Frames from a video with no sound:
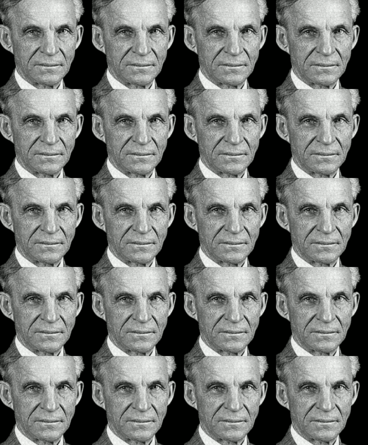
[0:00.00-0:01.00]

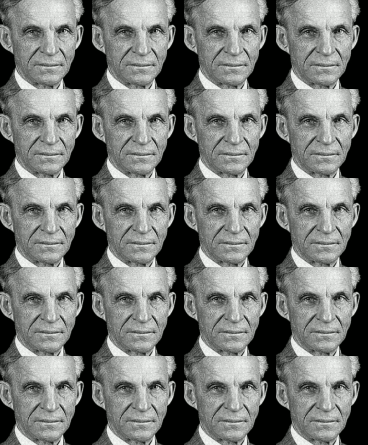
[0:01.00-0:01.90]
Nothing is said.